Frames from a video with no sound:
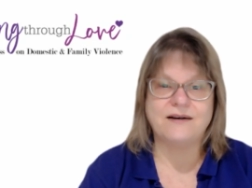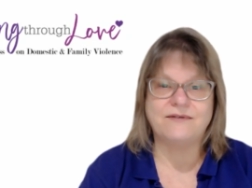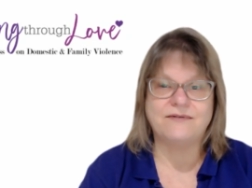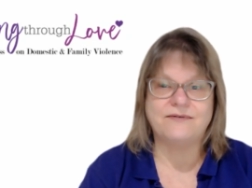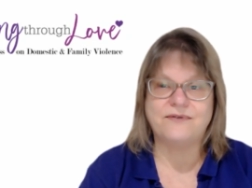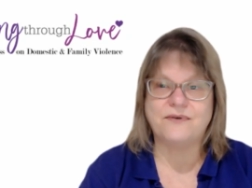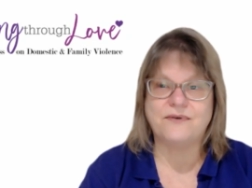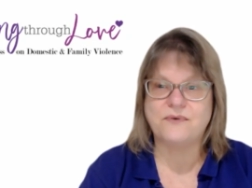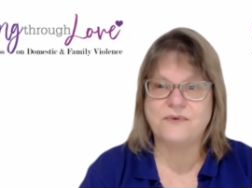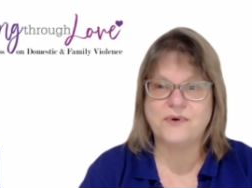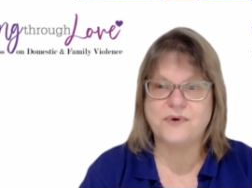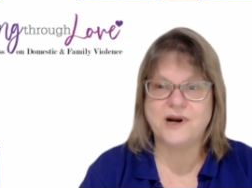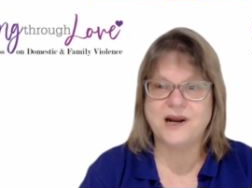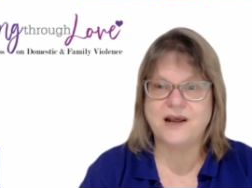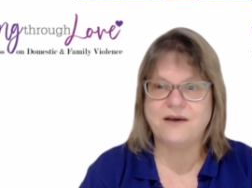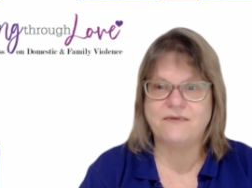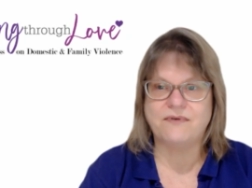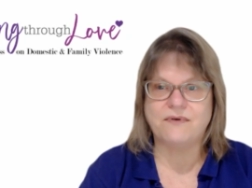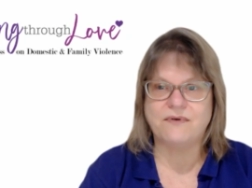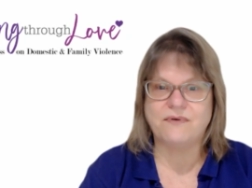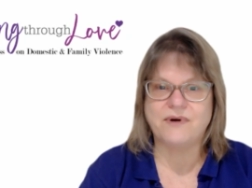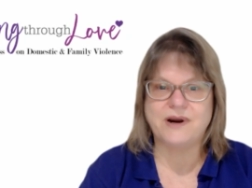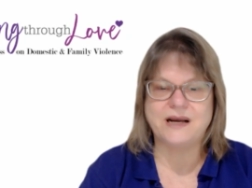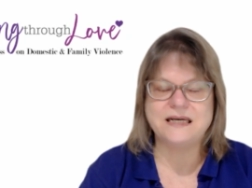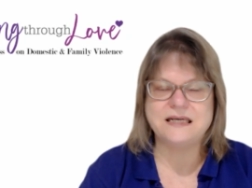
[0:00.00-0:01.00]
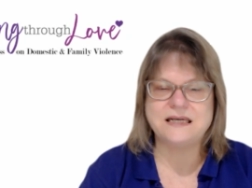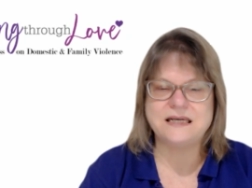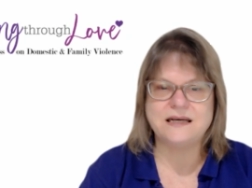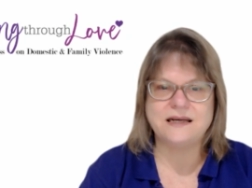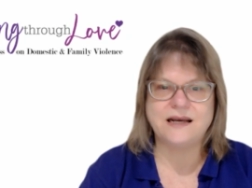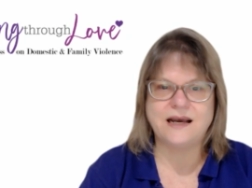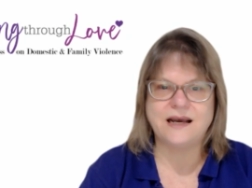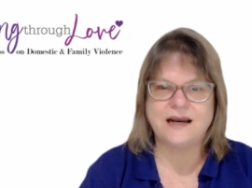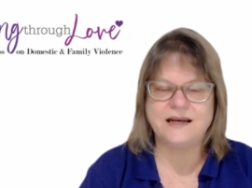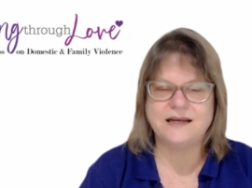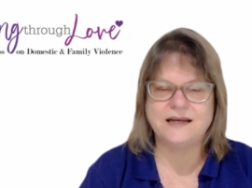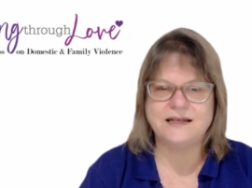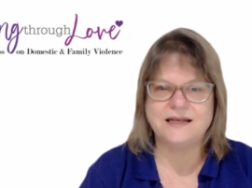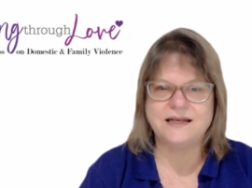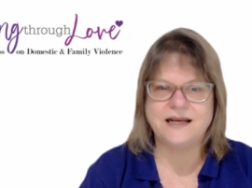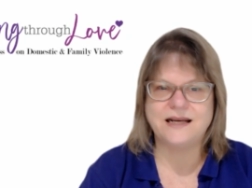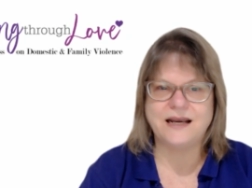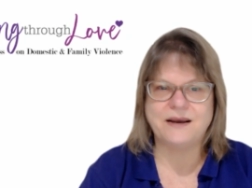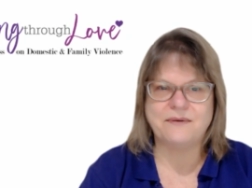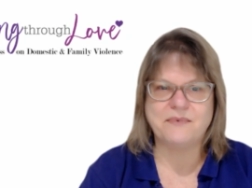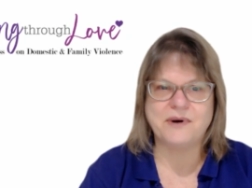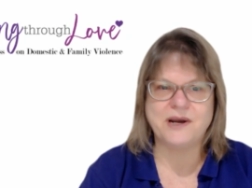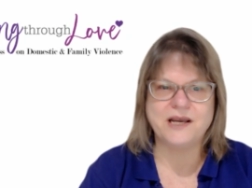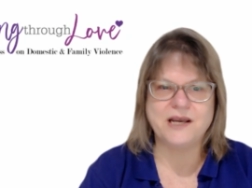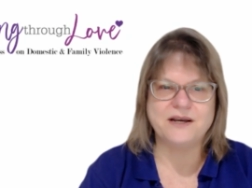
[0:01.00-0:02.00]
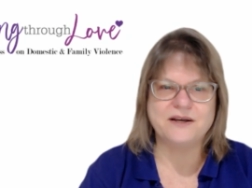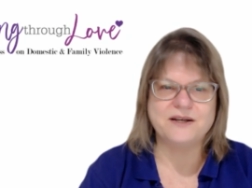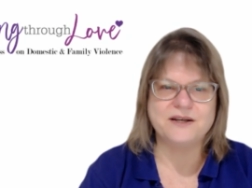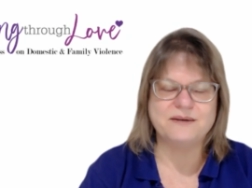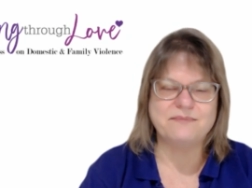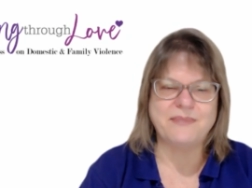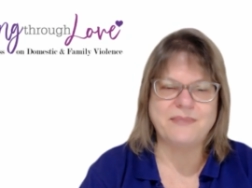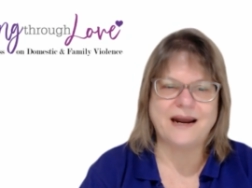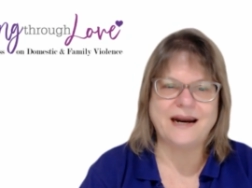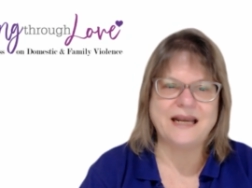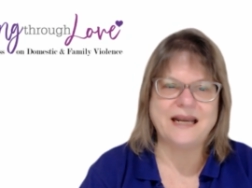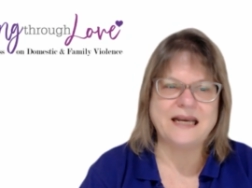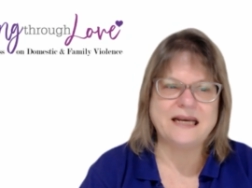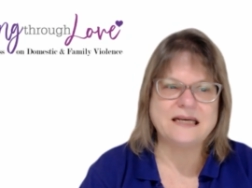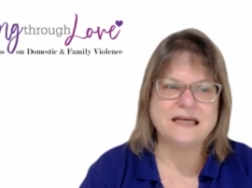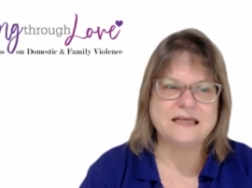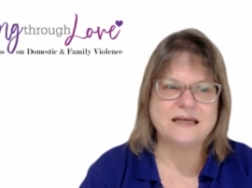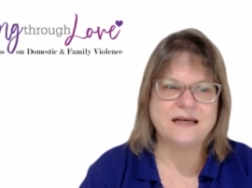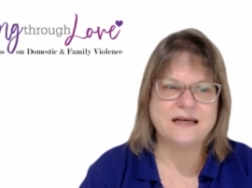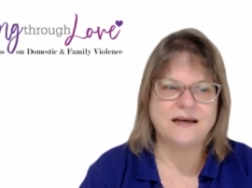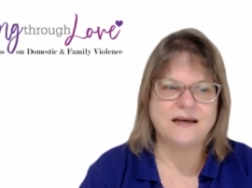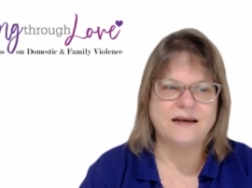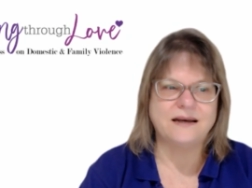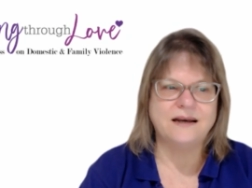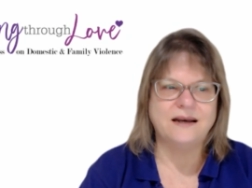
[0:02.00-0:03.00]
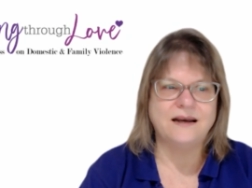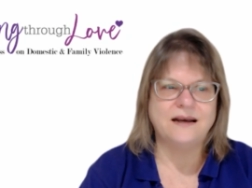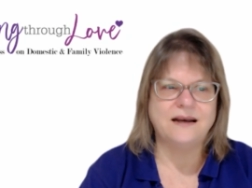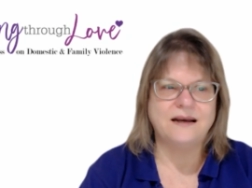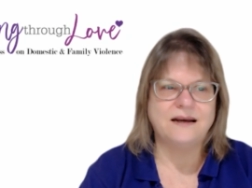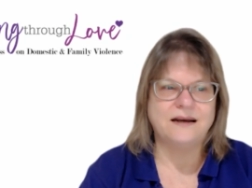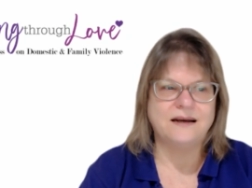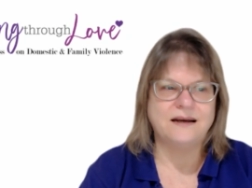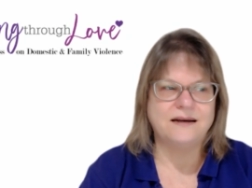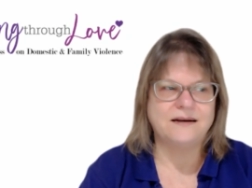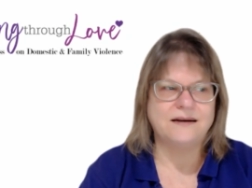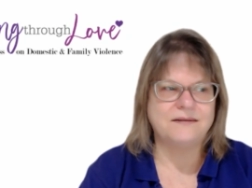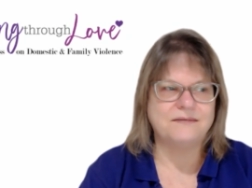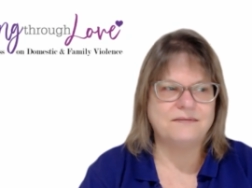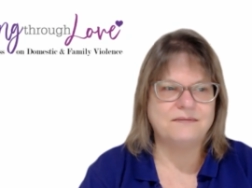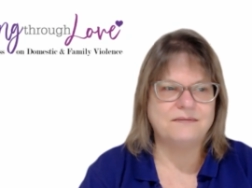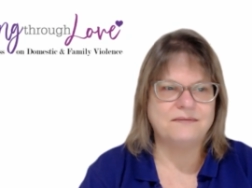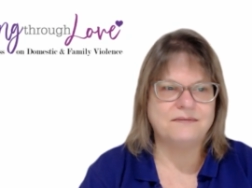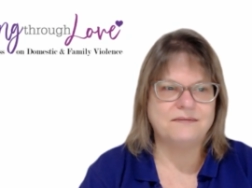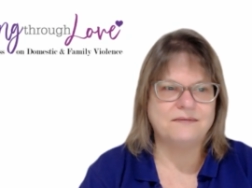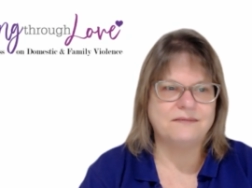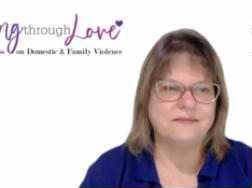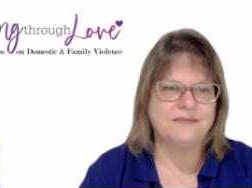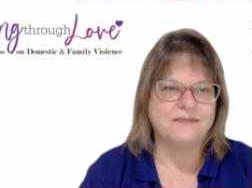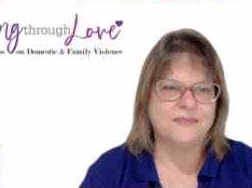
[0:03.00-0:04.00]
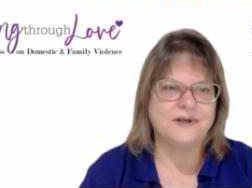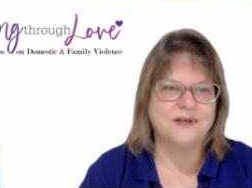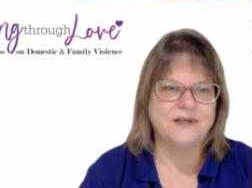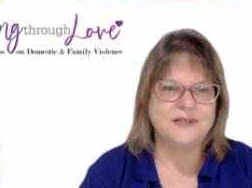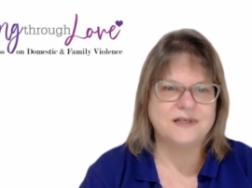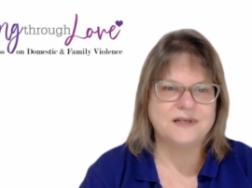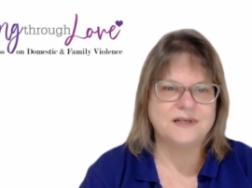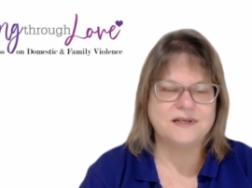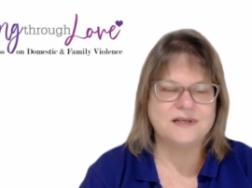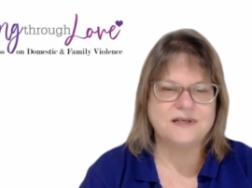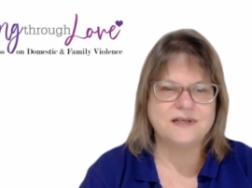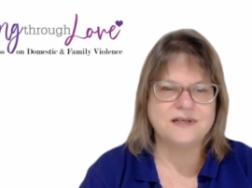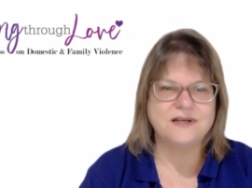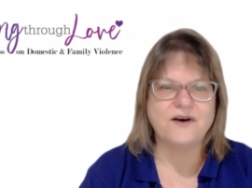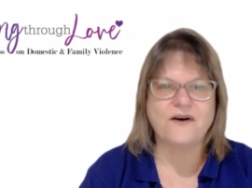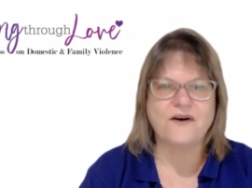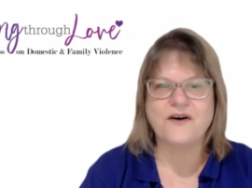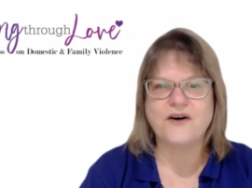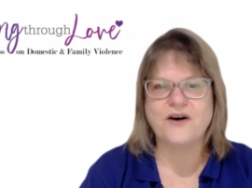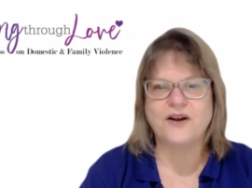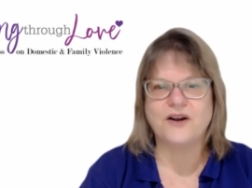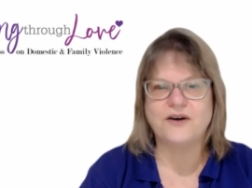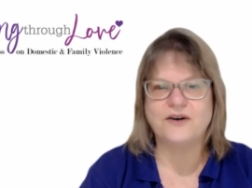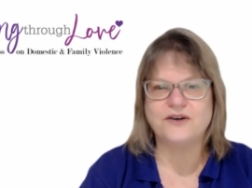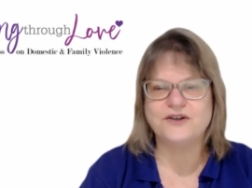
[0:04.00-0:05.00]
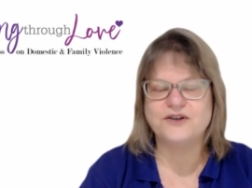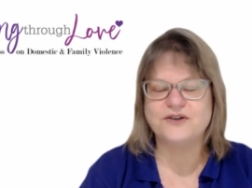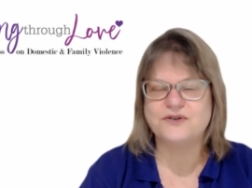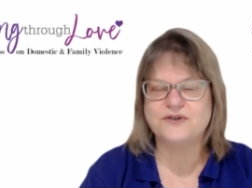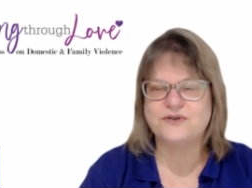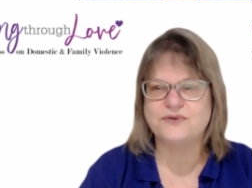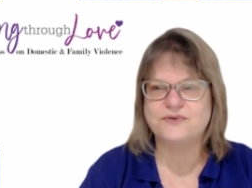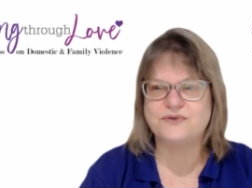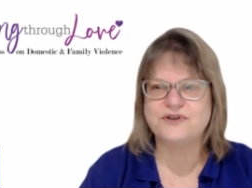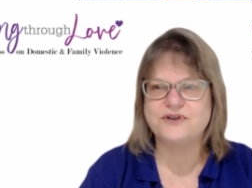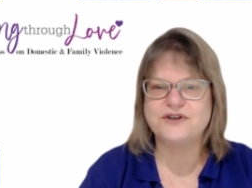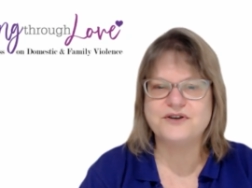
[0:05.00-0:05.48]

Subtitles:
for whatever reason, and we use money as a psychological